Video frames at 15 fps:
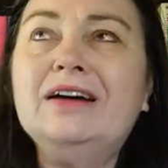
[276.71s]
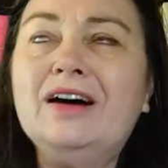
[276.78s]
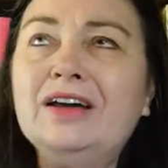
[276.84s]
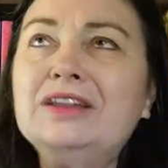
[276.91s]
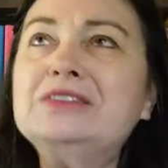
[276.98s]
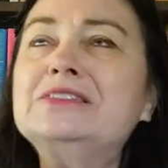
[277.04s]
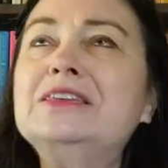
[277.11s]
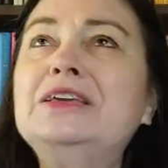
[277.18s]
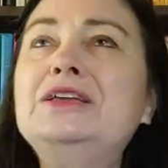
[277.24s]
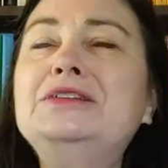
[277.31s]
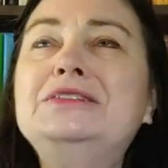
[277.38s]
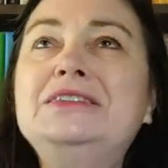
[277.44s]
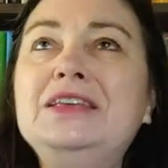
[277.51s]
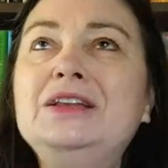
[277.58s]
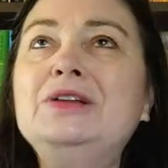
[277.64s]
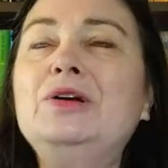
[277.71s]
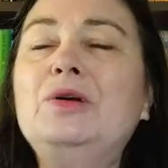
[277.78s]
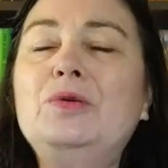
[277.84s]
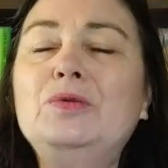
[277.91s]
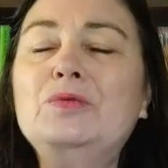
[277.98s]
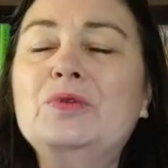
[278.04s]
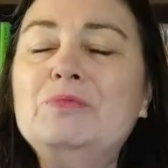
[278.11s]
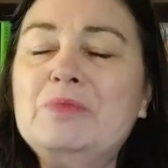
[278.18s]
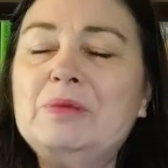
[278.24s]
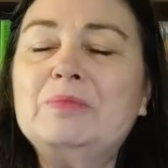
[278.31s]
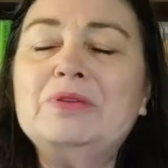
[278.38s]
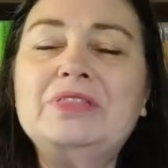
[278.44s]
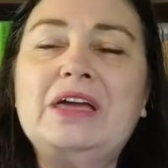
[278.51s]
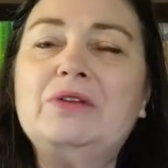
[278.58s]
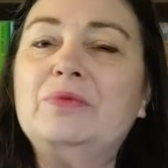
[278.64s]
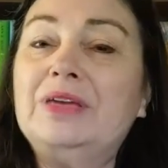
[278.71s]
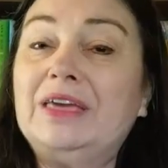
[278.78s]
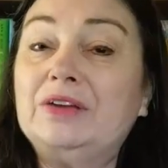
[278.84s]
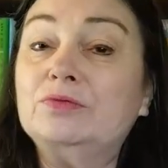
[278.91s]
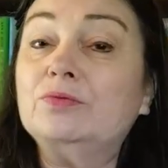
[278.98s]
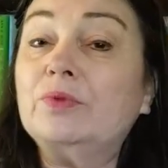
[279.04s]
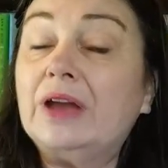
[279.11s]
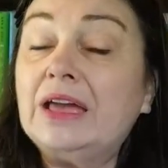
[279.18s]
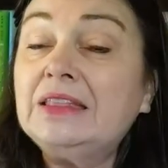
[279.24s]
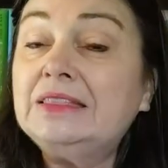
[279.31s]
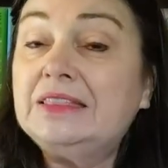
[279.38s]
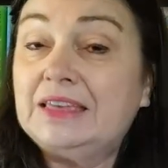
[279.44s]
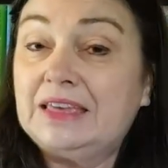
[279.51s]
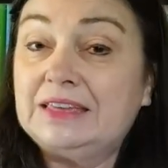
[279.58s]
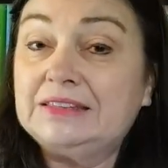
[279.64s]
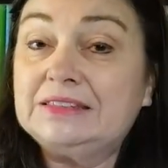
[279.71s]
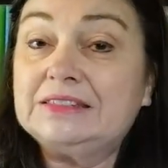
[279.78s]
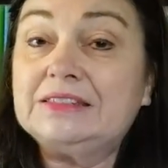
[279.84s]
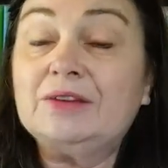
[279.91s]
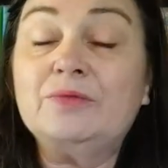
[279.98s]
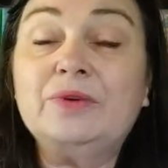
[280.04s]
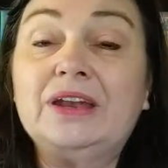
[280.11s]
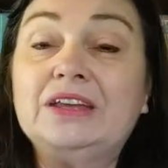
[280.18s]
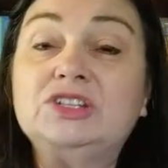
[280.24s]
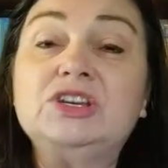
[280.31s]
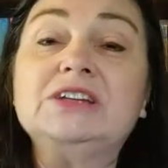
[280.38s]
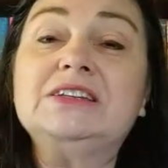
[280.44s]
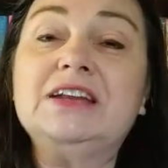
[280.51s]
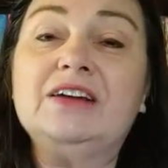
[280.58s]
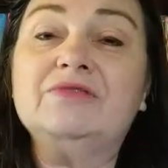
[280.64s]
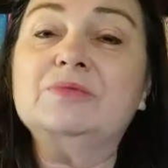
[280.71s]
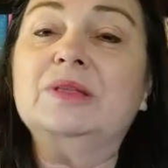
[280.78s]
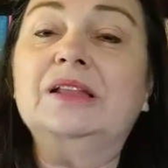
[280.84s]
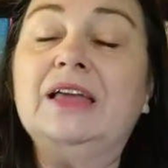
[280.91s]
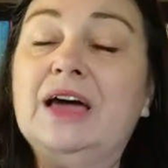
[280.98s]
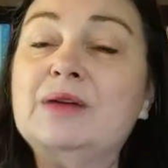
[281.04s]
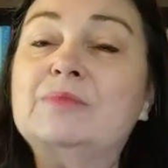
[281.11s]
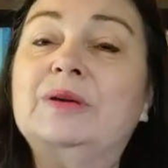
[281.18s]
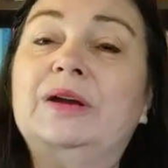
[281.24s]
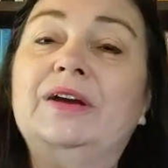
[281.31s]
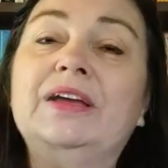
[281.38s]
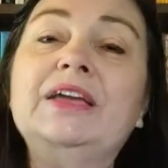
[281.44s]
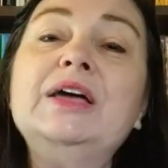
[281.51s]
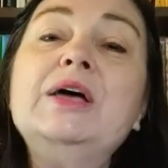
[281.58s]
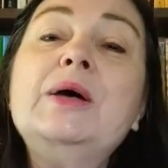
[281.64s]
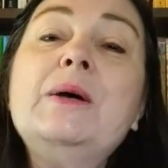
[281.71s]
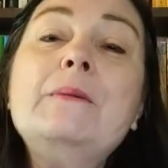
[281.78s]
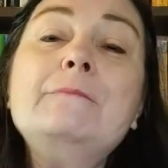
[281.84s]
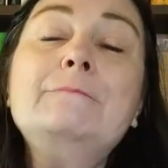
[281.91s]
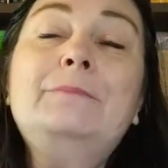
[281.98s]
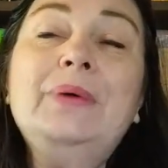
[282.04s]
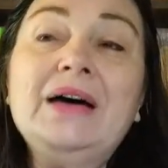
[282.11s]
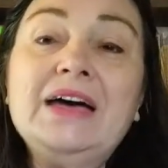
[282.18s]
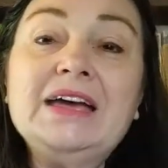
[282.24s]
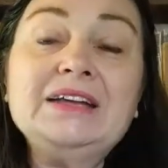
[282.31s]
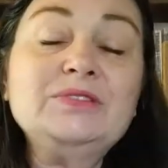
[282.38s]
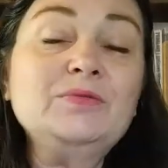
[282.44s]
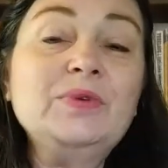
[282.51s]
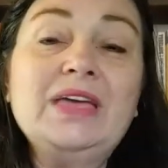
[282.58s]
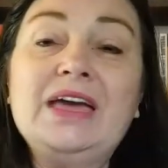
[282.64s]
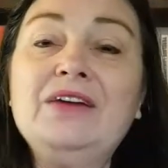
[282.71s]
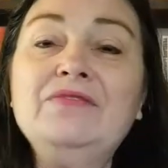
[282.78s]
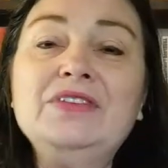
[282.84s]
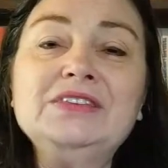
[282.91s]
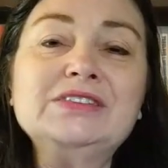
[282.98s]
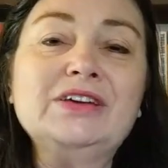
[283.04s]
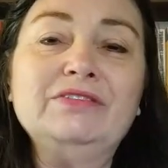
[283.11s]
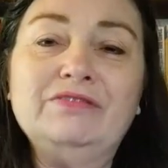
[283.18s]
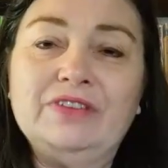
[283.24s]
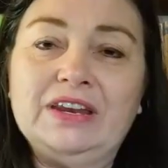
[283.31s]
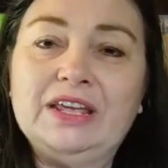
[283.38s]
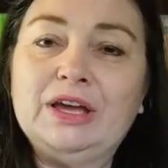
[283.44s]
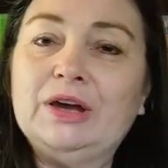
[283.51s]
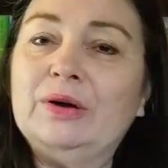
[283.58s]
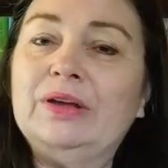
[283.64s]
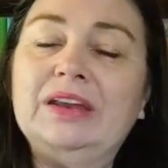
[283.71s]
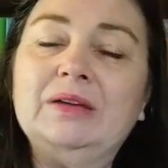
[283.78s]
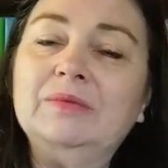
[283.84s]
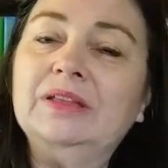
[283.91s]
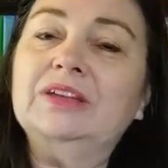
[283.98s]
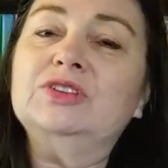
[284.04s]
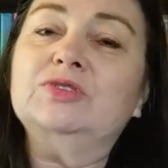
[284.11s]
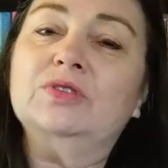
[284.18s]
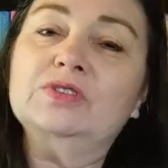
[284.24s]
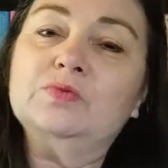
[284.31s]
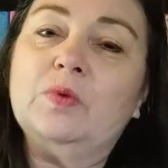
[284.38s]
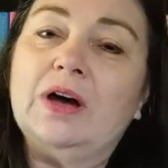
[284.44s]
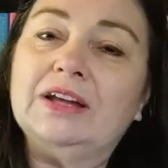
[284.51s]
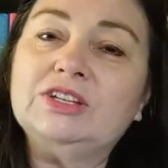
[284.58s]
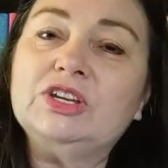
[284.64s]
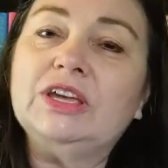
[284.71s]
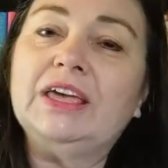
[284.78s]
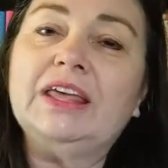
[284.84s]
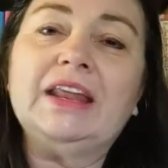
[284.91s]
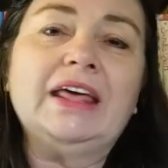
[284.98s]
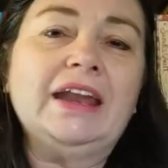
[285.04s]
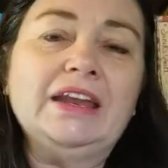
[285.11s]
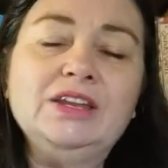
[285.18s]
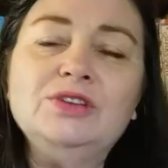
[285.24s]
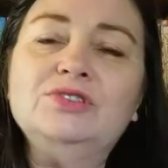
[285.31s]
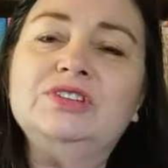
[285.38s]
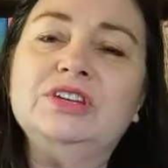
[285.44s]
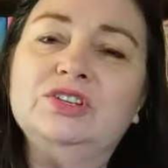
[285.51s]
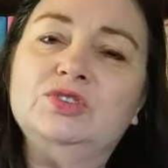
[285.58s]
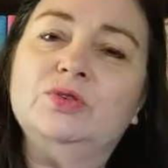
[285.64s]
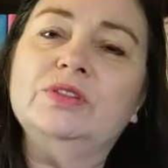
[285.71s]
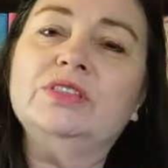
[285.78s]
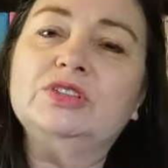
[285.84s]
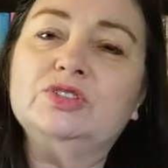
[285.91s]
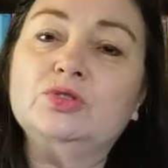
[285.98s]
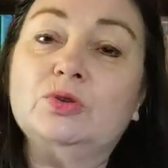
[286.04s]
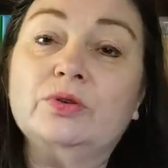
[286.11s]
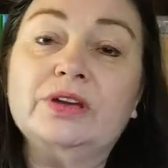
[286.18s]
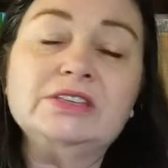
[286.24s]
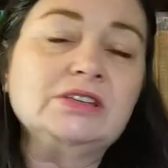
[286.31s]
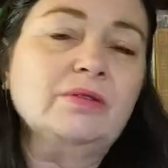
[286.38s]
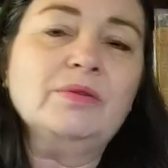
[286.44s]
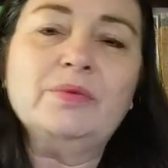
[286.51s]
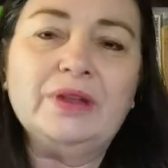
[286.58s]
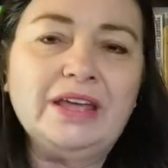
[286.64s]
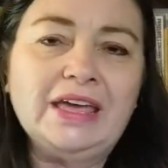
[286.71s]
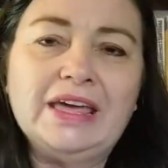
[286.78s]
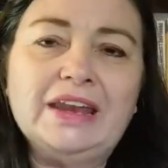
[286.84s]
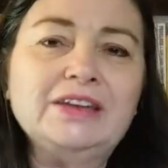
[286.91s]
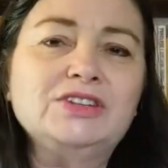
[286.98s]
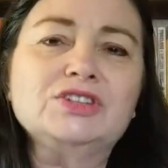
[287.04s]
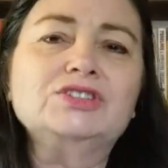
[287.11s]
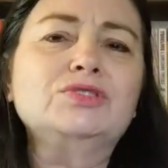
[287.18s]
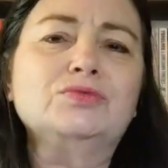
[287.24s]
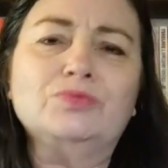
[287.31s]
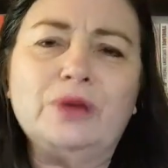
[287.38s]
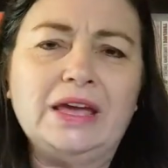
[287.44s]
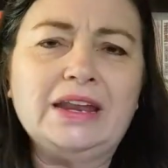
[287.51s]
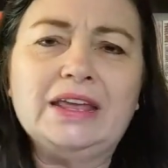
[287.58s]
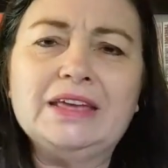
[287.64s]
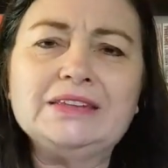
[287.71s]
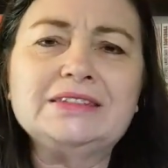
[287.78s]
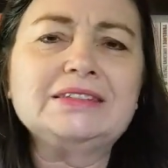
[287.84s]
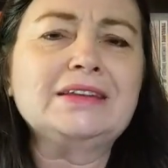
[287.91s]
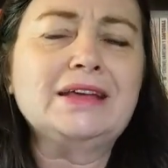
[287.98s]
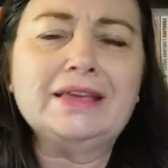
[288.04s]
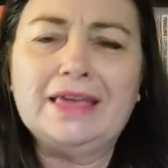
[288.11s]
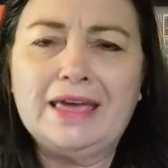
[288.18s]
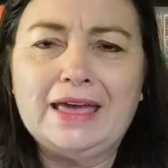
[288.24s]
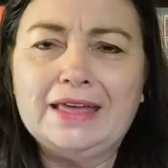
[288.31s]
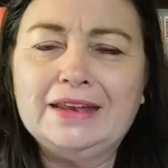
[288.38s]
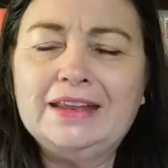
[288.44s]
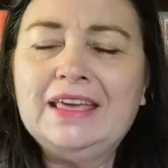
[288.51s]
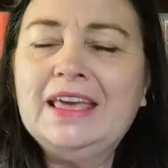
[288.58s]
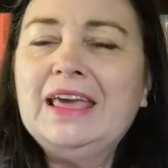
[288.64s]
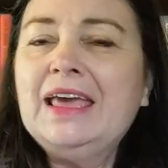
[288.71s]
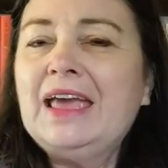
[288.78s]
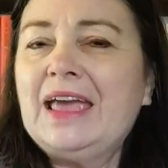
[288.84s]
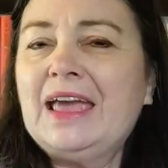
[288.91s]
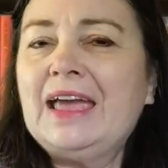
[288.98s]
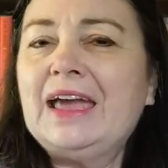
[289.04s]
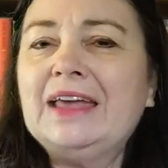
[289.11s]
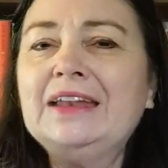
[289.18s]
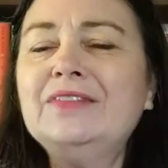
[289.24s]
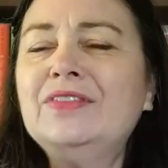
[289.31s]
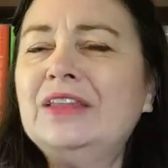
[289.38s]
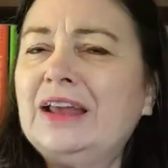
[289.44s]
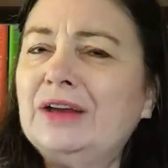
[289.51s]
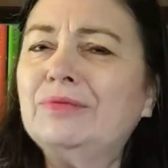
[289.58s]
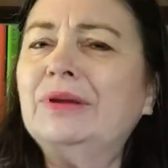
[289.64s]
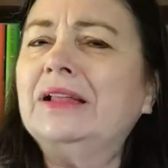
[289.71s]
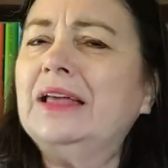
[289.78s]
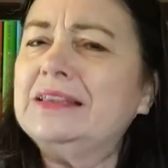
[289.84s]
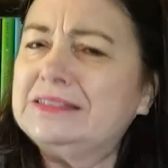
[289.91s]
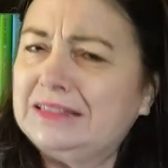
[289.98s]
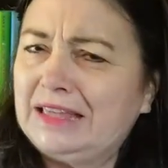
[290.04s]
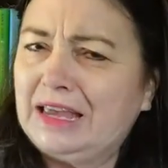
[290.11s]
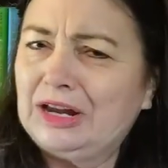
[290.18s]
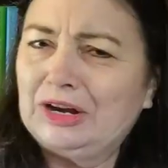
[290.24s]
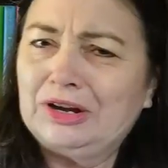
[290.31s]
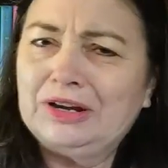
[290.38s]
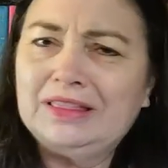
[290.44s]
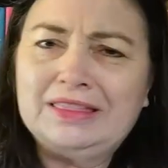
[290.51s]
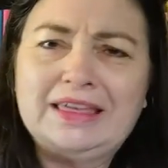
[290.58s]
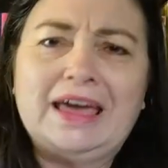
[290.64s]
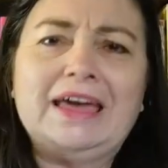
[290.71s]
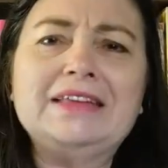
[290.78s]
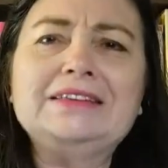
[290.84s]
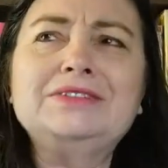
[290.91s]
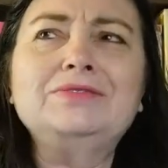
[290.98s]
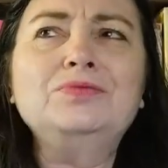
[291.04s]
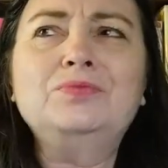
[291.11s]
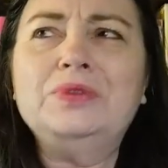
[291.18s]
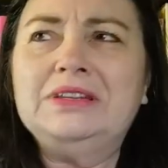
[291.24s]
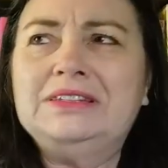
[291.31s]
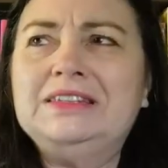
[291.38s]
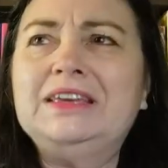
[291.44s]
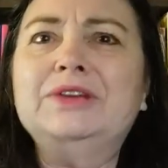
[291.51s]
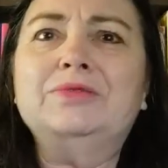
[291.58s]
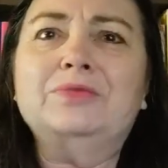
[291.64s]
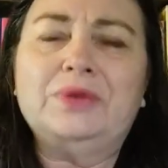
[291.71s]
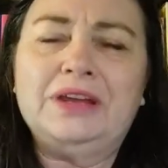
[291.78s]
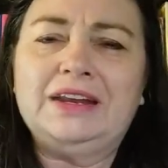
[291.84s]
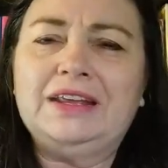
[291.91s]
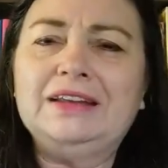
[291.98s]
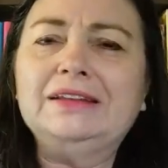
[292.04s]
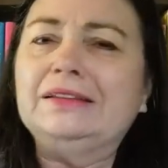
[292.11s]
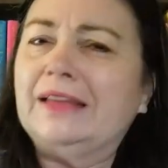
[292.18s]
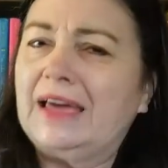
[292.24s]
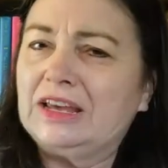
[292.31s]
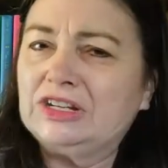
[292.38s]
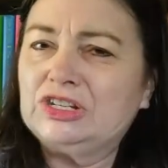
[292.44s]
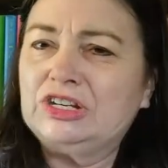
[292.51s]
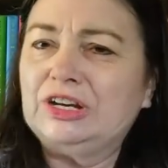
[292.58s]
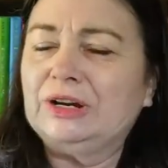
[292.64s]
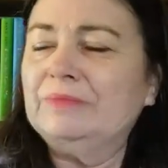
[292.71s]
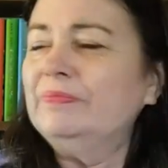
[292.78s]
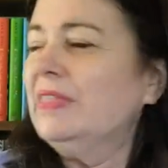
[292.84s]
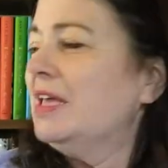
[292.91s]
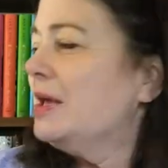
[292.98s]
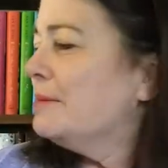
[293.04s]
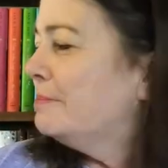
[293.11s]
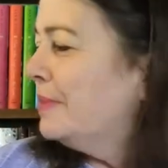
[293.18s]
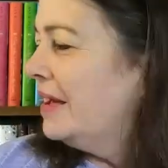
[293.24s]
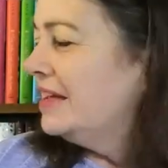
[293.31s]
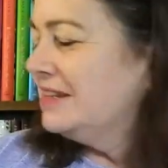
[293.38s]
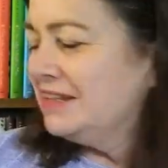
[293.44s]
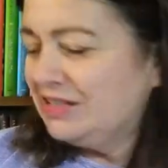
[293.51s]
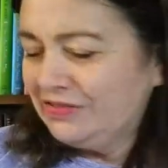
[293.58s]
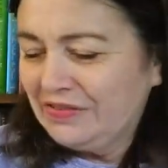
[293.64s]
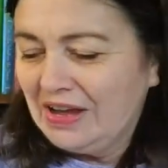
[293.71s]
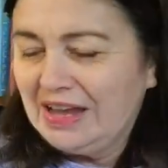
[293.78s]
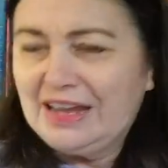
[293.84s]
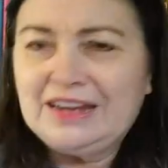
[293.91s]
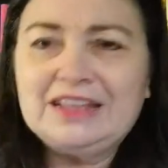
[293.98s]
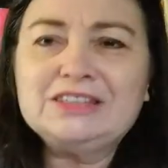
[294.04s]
honestly didn't remember that we had read this when I checked it out from the library, but we have this on video, and Emelie enjoys watching it, and I knew she enjoyed the story, so we went ahead and just read it again, and then I realized later that we did read it last year, but it's fine.